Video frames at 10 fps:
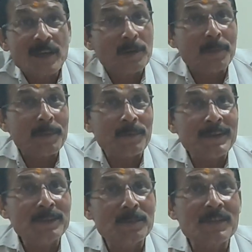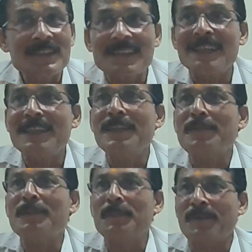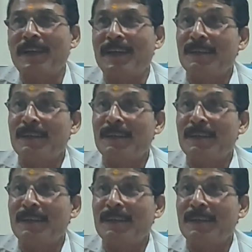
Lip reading: Got my point? Do not start the rimming beforehand,